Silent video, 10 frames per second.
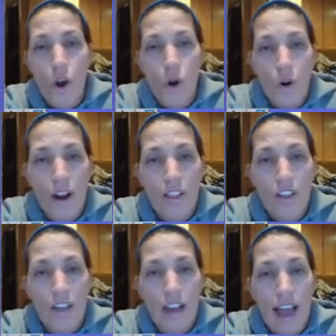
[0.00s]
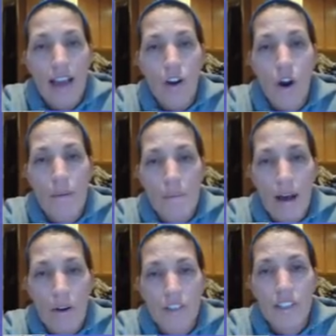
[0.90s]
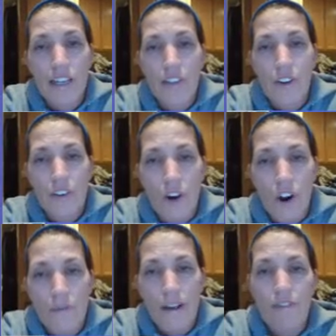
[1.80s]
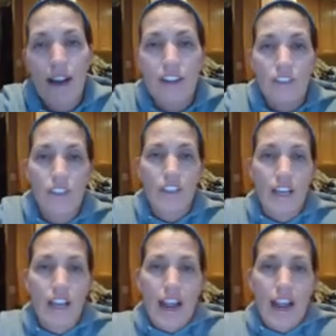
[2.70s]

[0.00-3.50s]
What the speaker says: or I add all my powers together of all my factors,